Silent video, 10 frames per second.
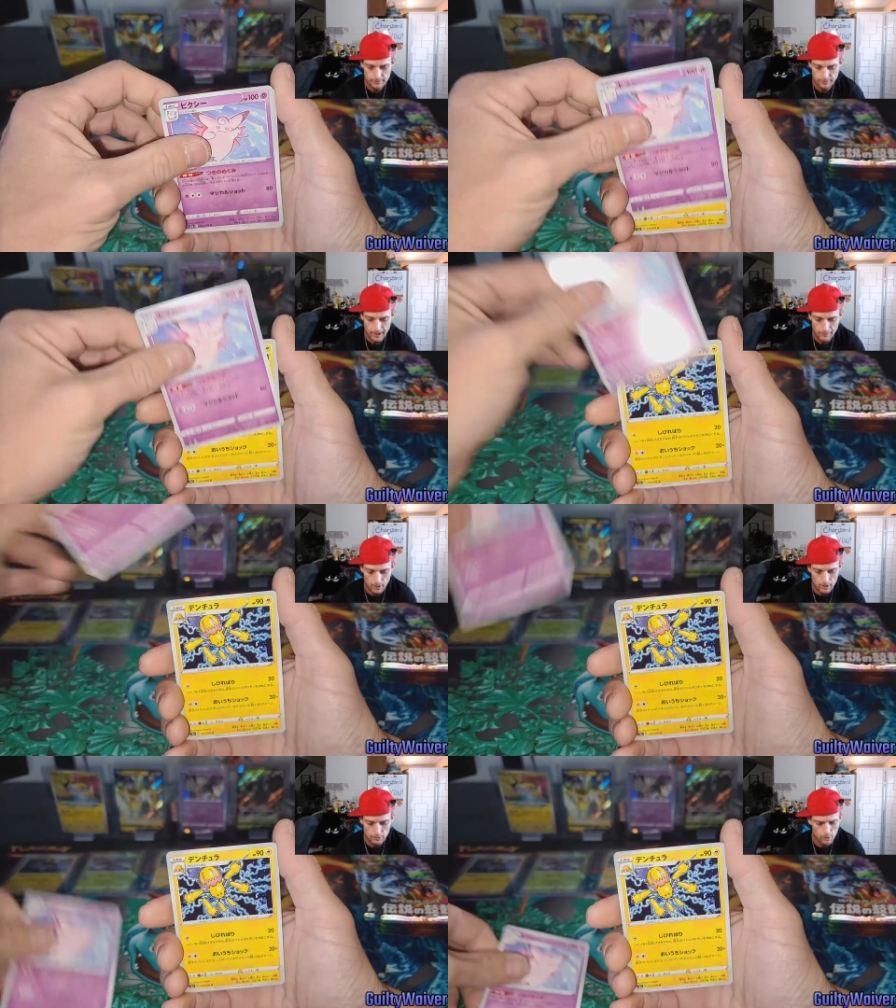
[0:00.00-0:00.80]
Five
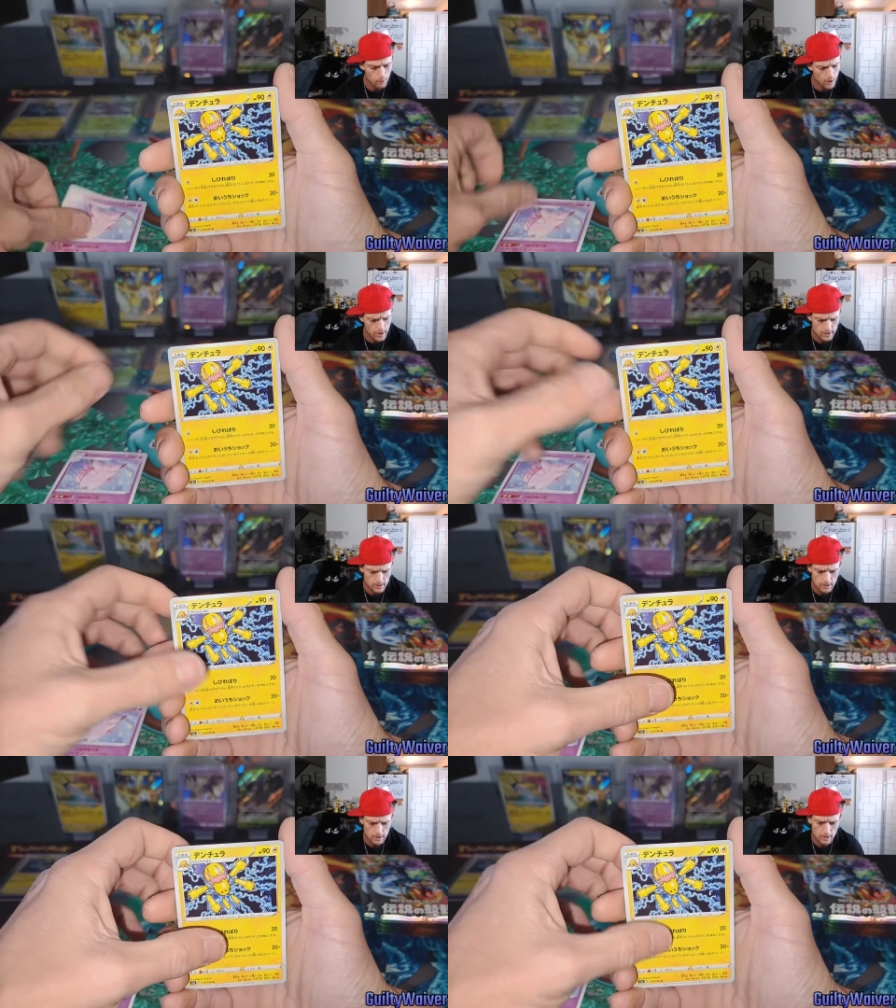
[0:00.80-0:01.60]
cards. Well, one,
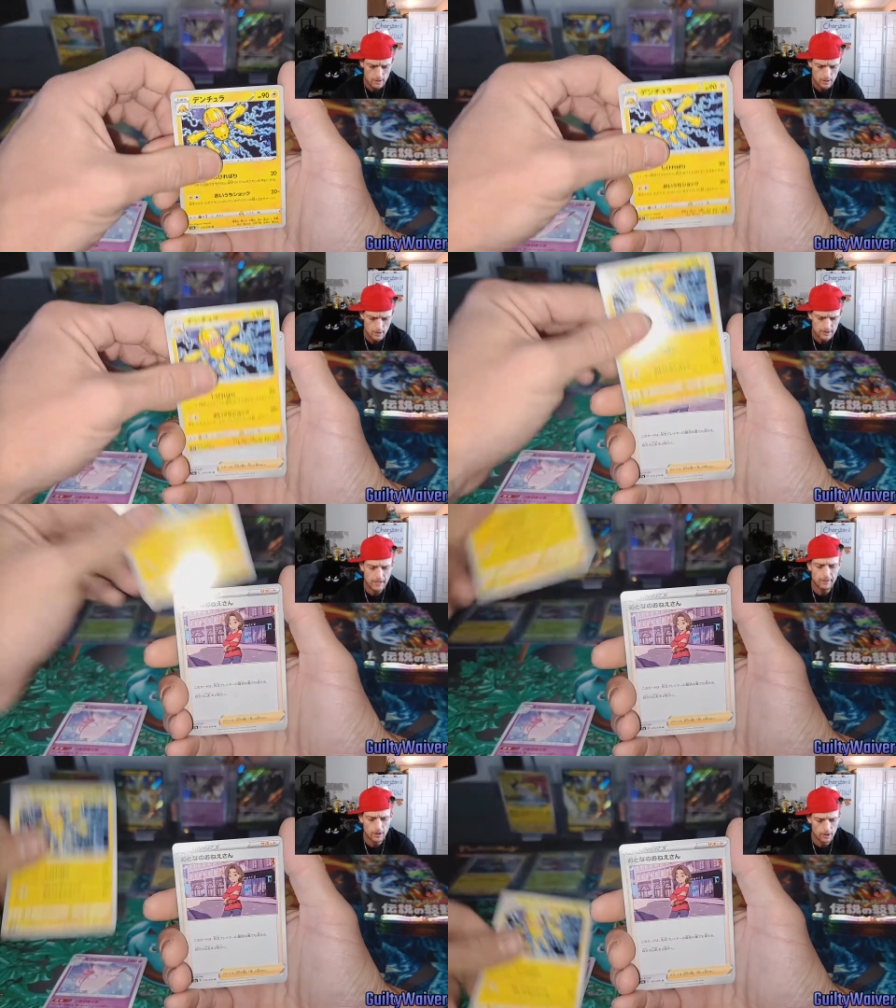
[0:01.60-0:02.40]

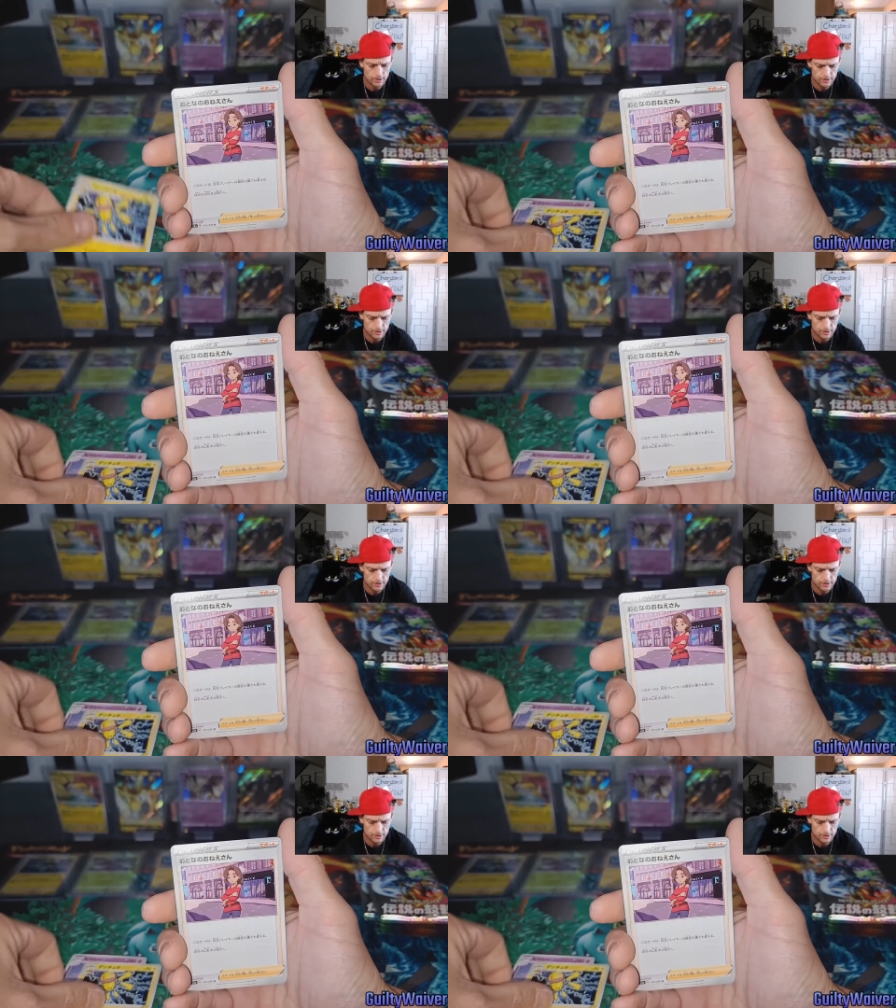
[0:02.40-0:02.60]
seven cards.